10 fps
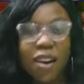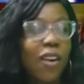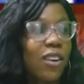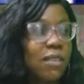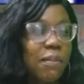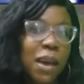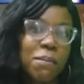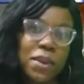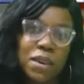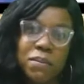or is it my
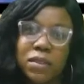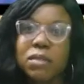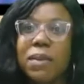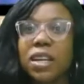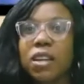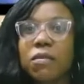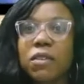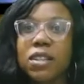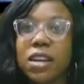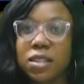babe, is it my
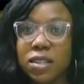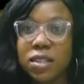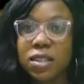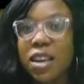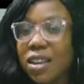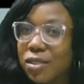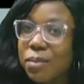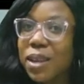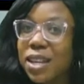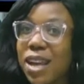girlfriend that is this?
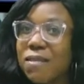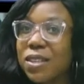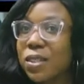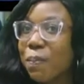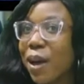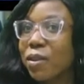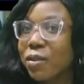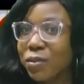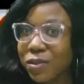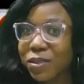Sometimes that be spark
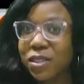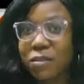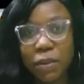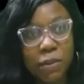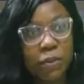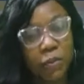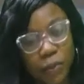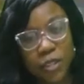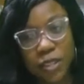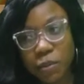of grace. Maybe
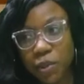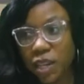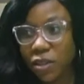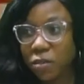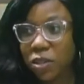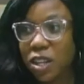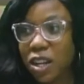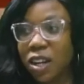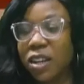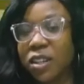for example, you are someone
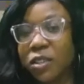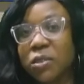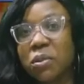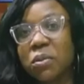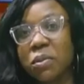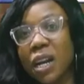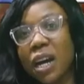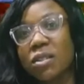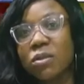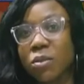that you don't
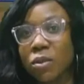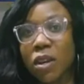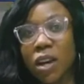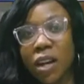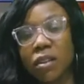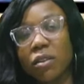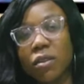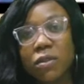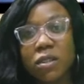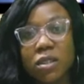react to and all
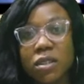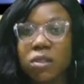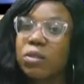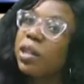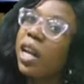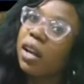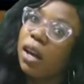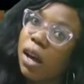of a sudden you're like,